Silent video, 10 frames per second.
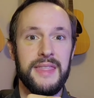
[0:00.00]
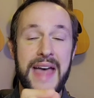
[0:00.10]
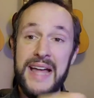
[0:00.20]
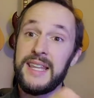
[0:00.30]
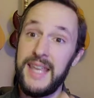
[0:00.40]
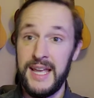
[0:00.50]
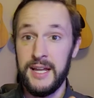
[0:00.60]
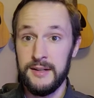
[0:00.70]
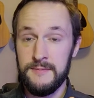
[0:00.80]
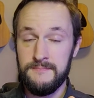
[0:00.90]
That
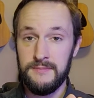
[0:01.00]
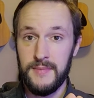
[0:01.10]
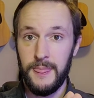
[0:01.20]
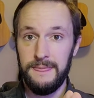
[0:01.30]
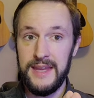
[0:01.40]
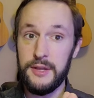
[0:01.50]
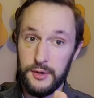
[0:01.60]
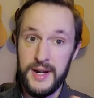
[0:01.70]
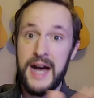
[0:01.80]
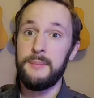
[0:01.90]
can
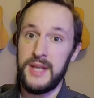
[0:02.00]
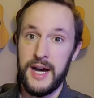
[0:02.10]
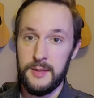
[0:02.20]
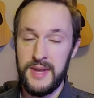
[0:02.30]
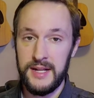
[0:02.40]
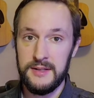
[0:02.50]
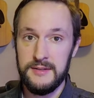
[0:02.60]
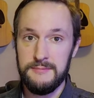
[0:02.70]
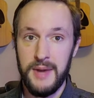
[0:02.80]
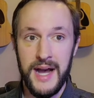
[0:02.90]
either not be
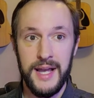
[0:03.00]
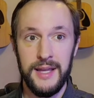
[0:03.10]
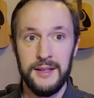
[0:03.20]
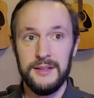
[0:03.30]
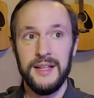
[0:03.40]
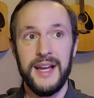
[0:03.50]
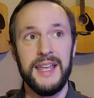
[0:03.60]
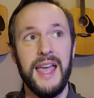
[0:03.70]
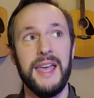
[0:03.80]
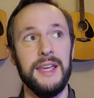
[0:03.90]
automated by
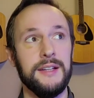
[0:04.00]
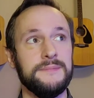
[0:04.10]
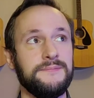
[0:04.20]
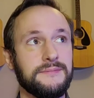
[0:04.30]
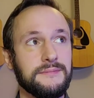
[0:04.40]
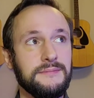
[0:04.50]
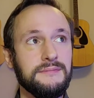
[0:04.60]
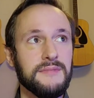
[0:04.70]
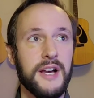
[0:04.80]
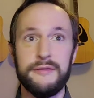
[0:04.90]
like a
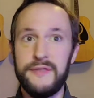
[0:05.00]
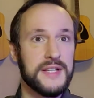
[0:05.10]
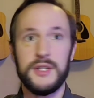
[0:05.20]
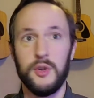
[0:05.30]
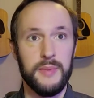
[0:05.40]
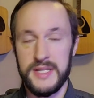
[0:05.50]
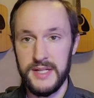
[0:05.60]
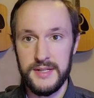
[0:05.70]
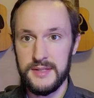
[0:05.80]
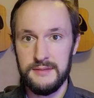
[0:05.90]
physical
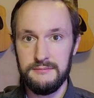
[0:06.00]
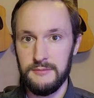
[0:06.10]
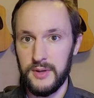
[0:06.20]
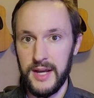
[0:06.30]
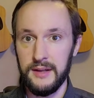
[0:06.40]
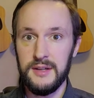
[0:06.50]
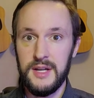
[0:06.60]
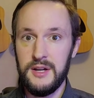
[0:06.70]
business, okay?